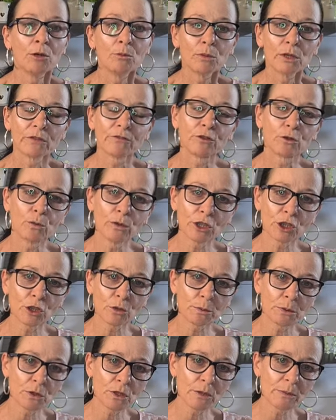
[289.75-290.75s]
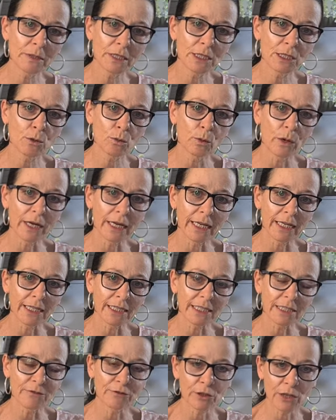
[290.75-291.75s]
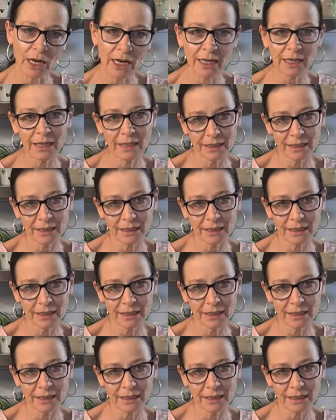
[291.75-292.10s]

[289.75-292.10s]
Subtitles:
But if you wish to put a bit of weight, if you're